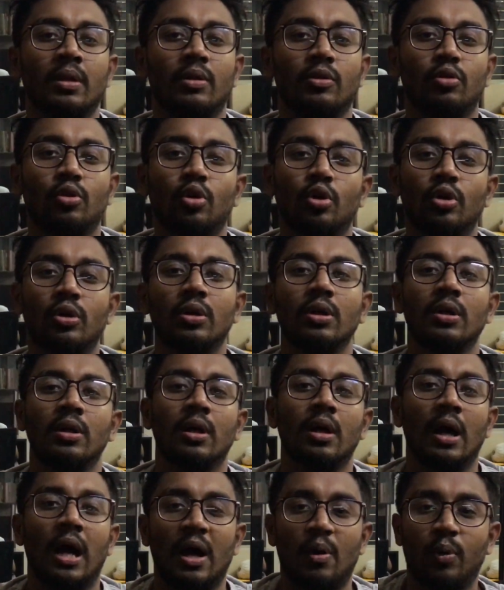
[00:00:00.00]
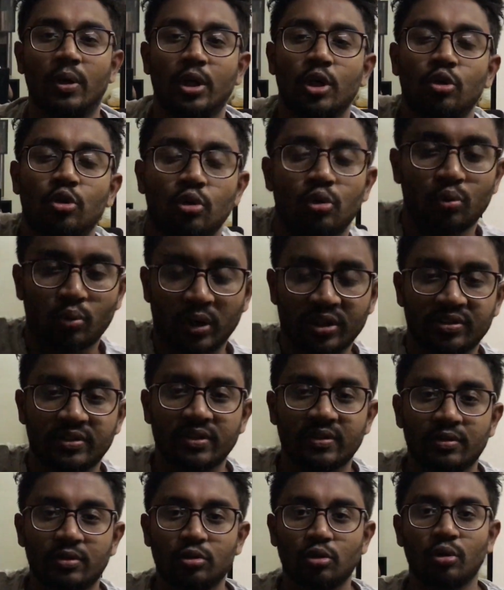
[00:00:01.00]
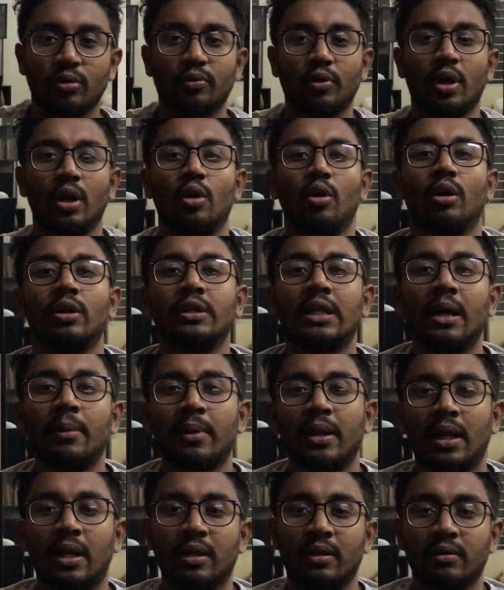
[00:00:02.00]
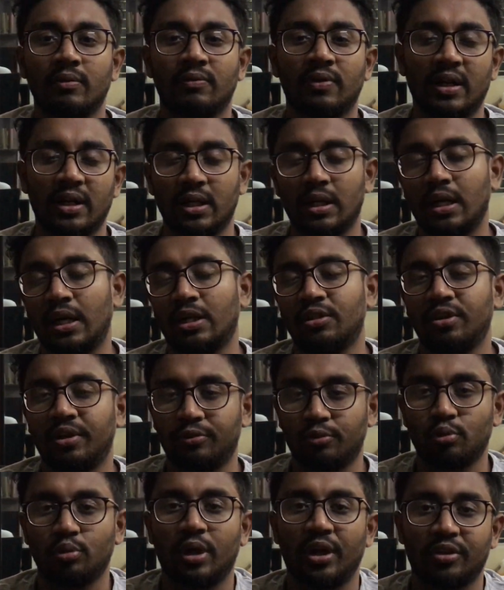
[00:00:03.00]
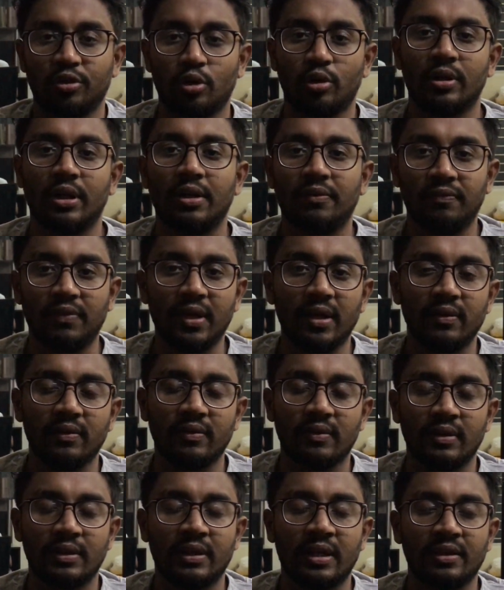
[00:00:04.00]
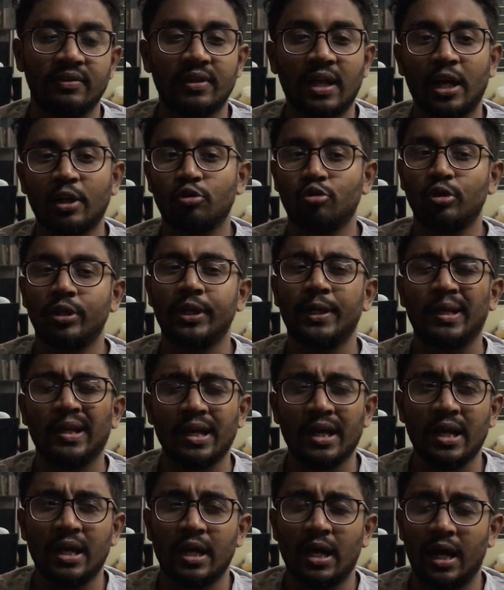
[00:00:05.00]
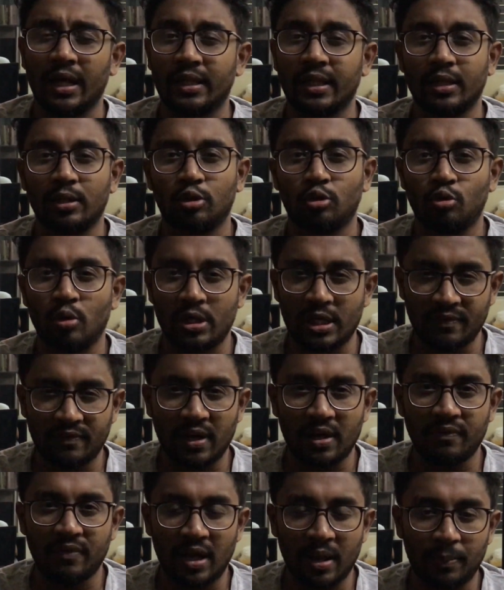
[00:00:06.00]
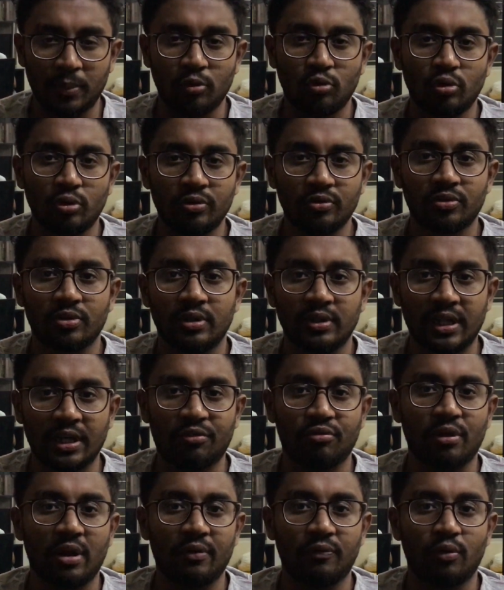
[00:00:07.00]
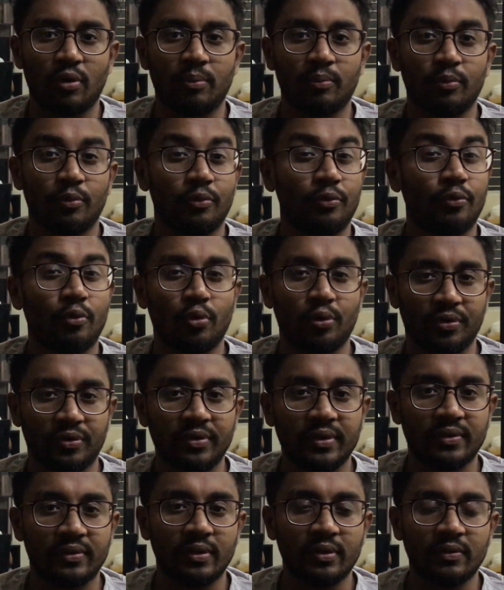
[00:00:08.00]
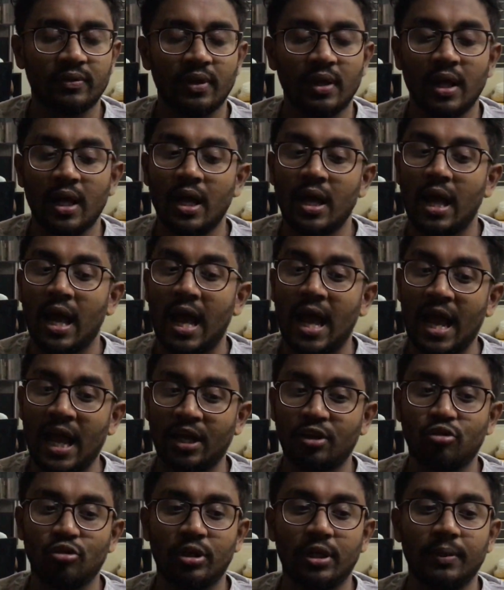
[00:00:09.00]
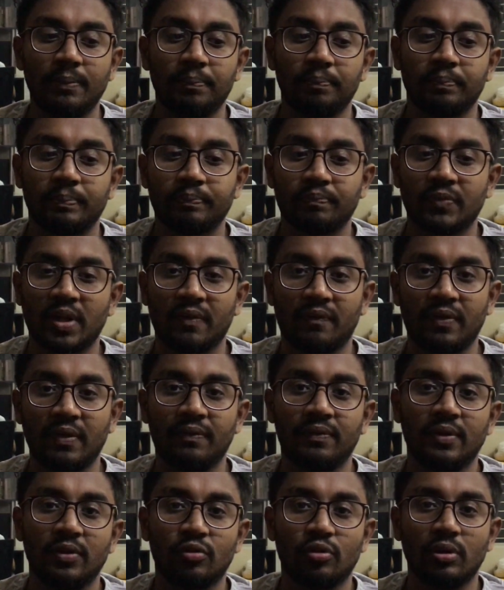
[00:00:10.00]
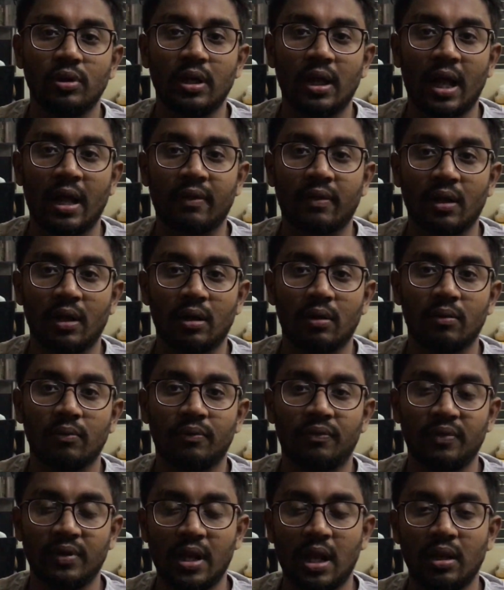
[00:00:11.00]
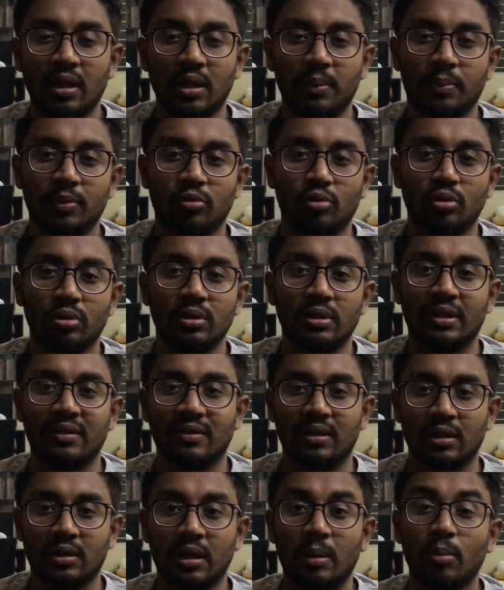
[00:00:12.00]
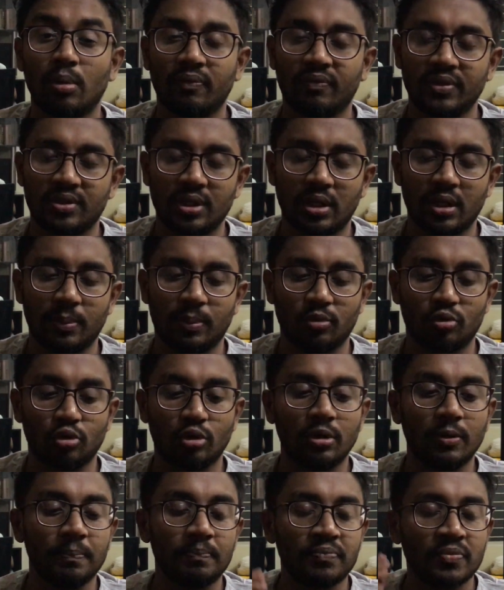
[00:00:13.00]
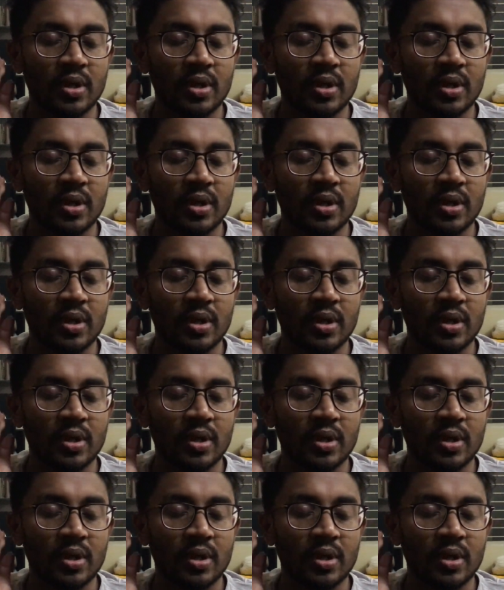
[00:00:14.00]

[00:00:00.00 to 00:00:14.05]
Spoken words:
So I wanted to watch this show for a long time, and I finally got a chance to catch it on Netflix. There's actually, I think, 25 episodes that ran from 4 seasons. Actually, the 5th season has a finale episode, that's a double feature episode.